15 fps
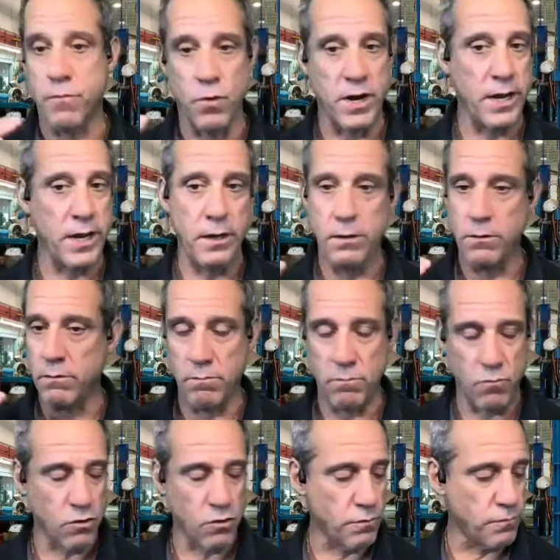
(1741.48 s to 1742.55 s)
free,
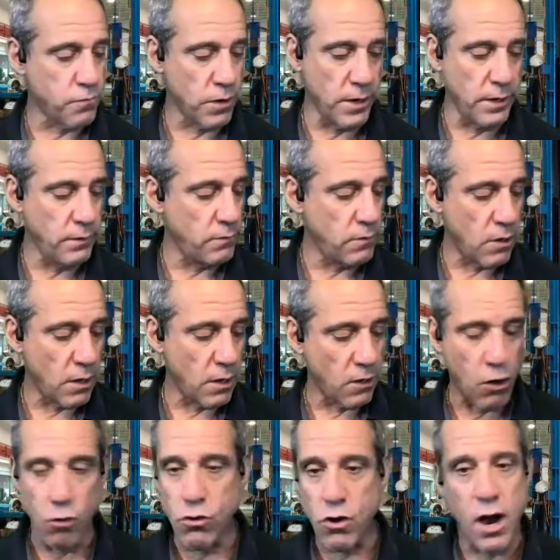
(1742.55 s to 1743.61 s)

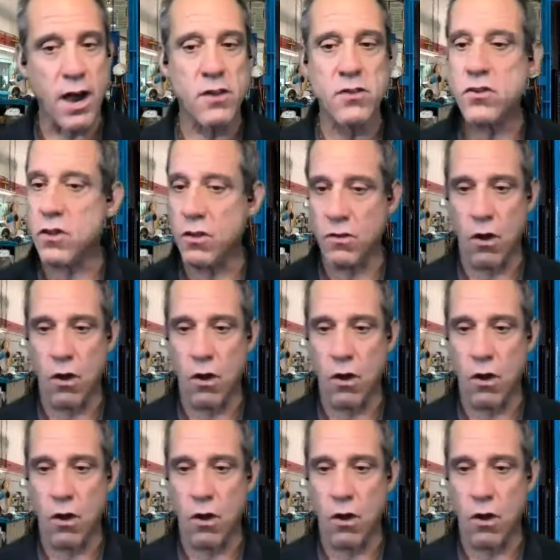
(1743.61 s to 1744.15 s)
no cost,